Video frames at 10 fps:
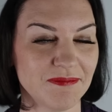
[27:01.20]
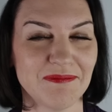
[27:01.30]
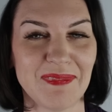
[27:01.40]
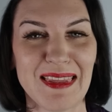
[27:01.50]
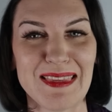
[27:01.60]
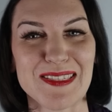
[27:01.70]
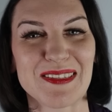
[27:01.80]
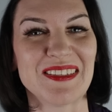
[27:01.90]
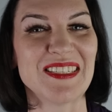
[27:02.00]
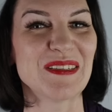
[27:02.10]
And this
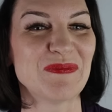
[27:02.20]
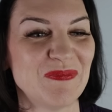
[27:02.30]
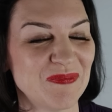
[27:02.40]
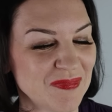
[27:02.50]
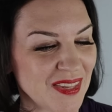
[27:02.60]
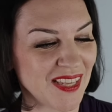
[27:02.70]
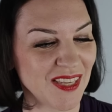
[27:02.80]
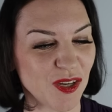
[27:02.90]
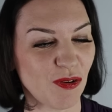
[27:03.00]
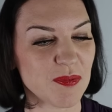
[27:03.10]
side.
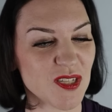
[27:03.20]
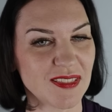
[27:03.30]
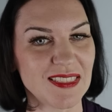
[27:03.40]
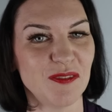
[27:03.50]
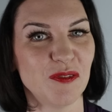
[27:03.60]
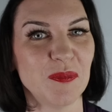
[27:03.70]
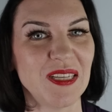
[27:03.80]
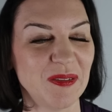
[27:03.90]
Grab tightly for me.